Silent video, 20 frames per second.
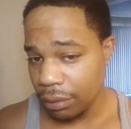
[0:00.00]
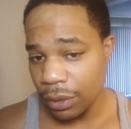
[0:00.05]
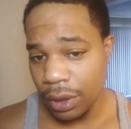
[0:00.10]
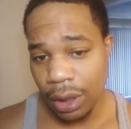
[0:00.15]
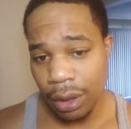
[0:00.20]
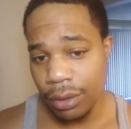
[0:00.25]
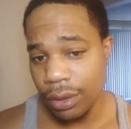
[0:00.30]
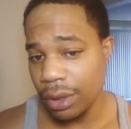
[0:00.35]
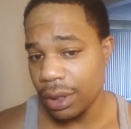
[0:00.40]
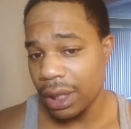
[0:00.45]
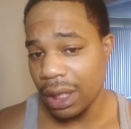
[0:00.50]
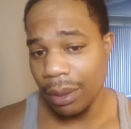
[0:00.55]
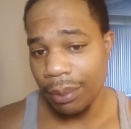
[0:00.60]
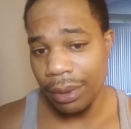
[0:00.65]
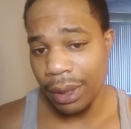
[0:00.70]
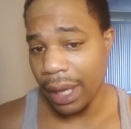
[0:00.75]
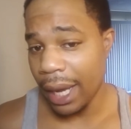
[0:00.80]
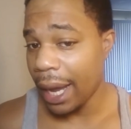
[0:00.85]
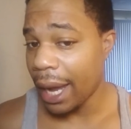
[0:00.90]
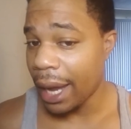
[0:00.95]
you know, just
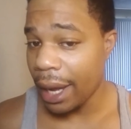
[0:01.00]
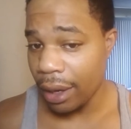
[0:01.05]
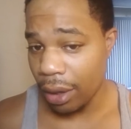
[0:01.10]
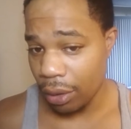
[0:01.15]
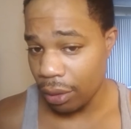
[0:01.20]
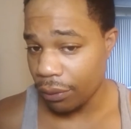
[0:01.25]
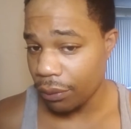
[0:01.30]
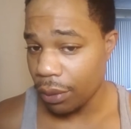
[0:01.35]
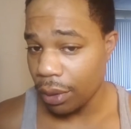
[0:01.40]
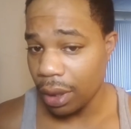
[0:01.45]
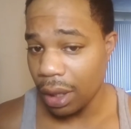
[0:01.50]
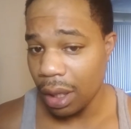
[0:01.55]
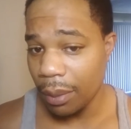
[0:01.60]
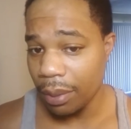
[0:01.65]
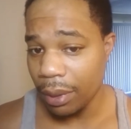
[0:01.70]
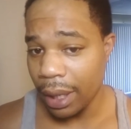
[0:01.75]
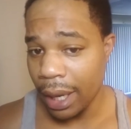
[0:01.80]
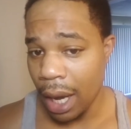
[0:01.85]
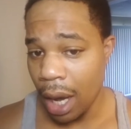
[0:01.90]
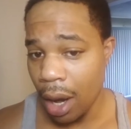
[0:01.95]
keeping a hat on for a
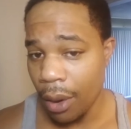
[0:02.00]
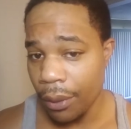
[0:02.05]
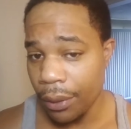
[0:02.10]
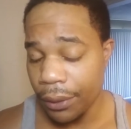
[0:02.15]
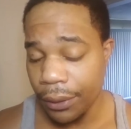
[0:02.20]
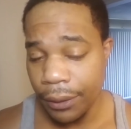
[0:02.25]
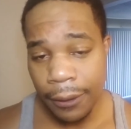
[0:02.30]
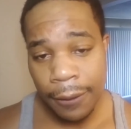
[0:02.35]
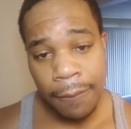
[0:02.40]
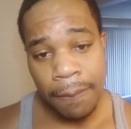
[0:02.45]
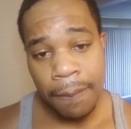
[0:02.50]
couple of hours.